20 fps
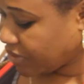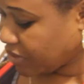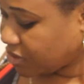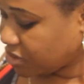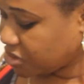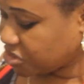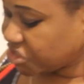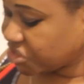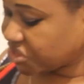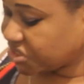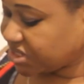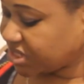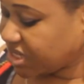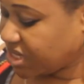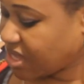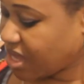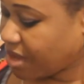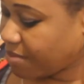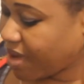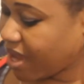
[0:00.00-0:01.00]
you should see
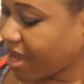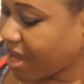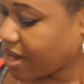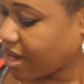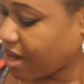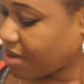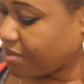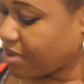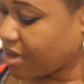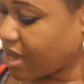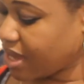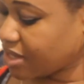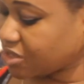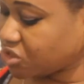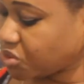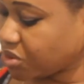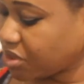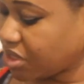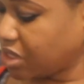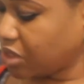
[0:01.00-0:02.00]
that my akara
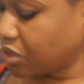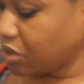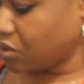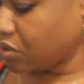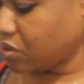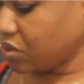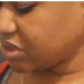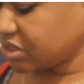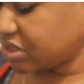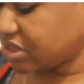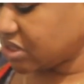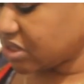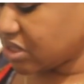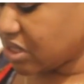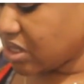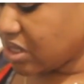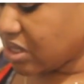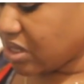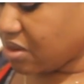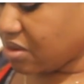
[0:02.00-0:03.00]
actually looks
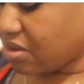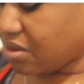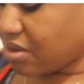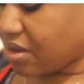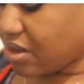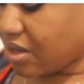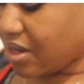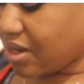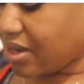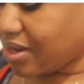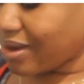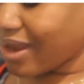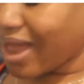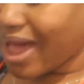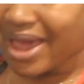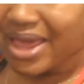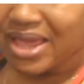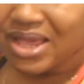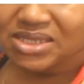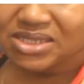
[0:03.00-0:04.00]

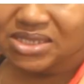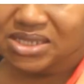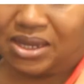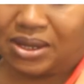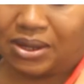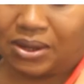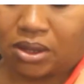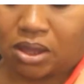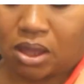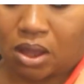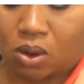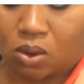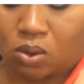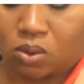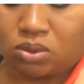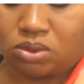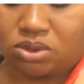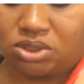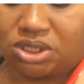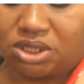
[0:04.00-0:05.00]
light
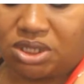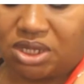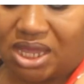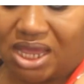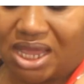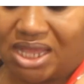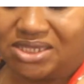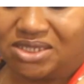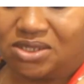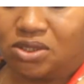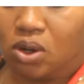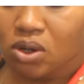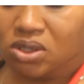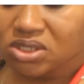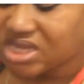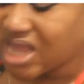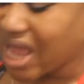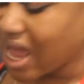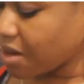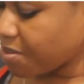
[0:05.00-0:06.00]
gold. It's
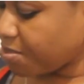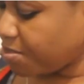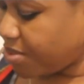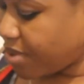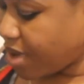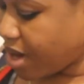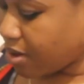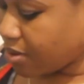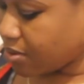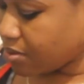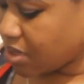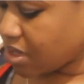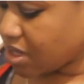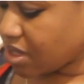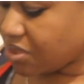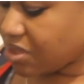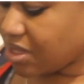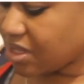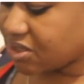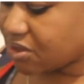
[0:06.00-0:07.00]
not dark brown.
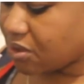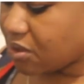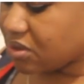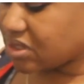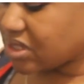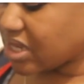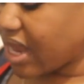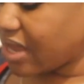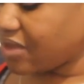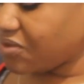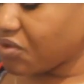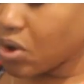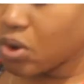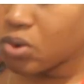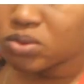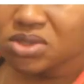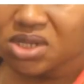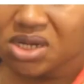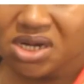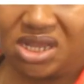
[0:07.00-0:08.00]
This looks light
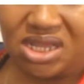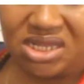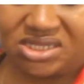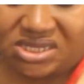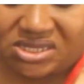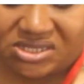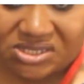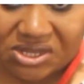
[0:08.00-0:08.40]
gold. This is